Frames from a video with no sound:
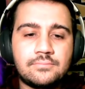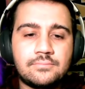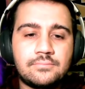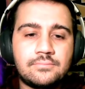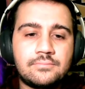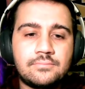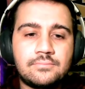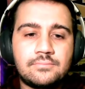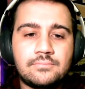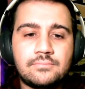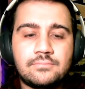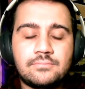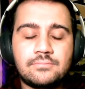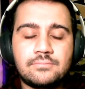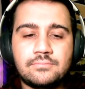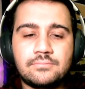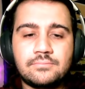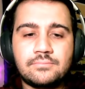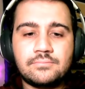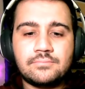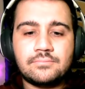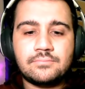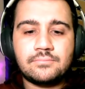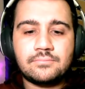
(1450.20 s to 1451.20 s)

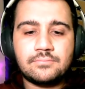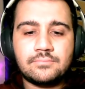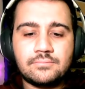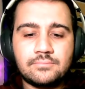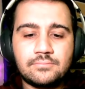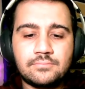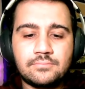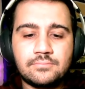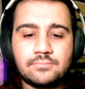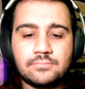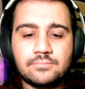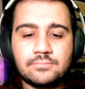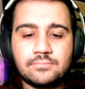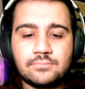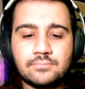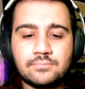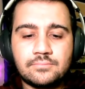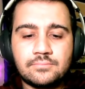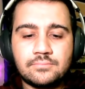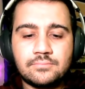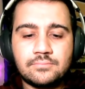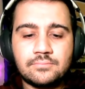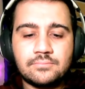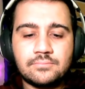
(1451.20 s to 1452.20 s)

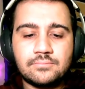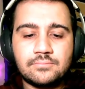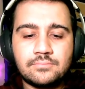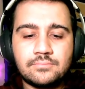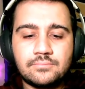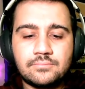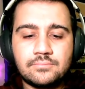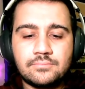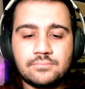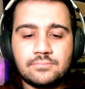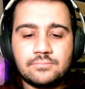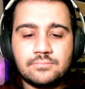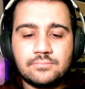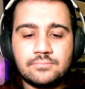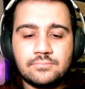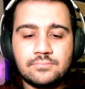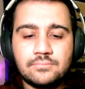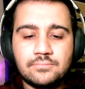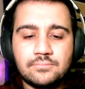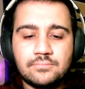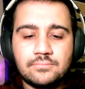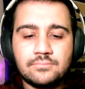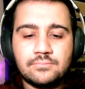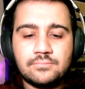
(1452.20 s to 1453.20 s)

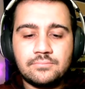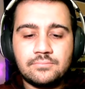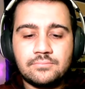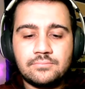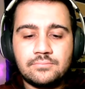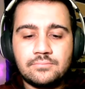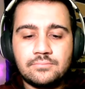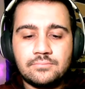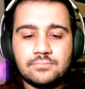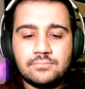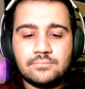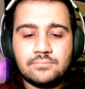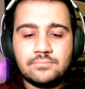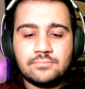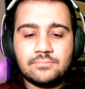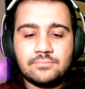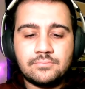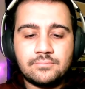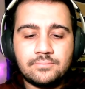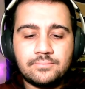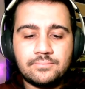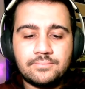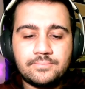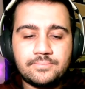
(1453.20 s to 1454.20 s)

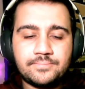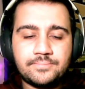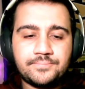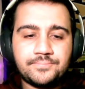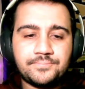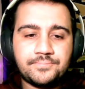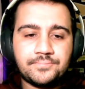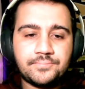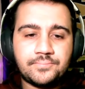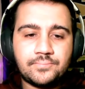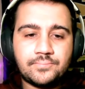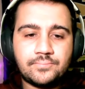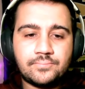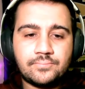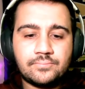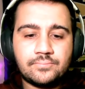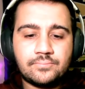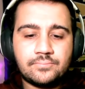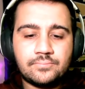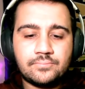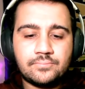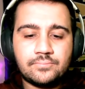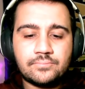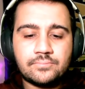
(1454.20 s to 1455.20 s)

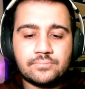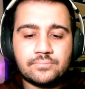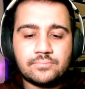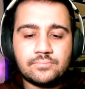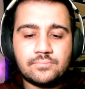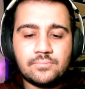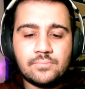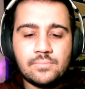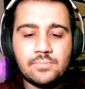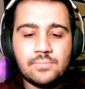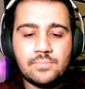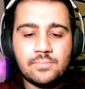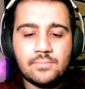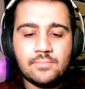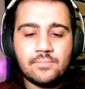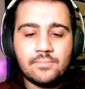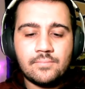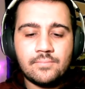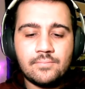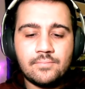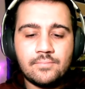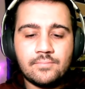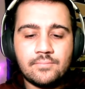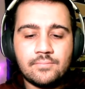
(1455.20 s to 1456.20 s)

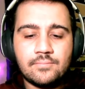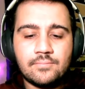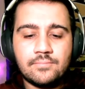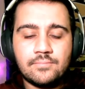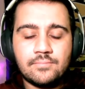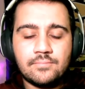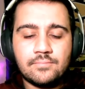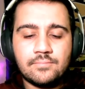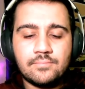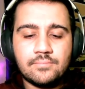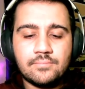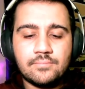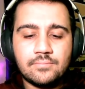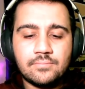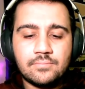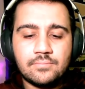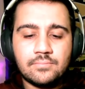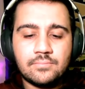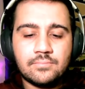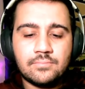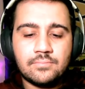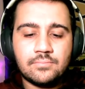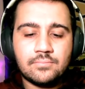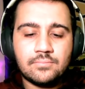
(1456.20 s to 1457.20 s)

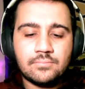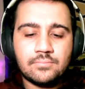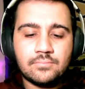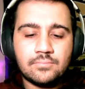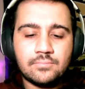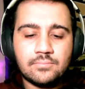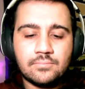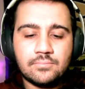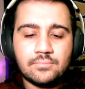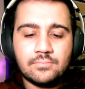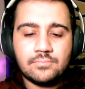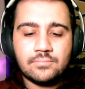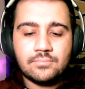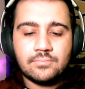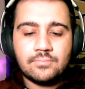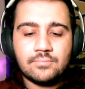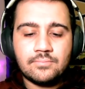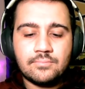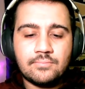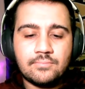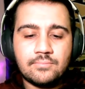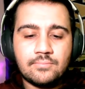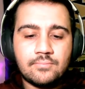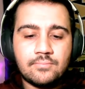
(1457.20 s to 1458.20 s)
[no speech]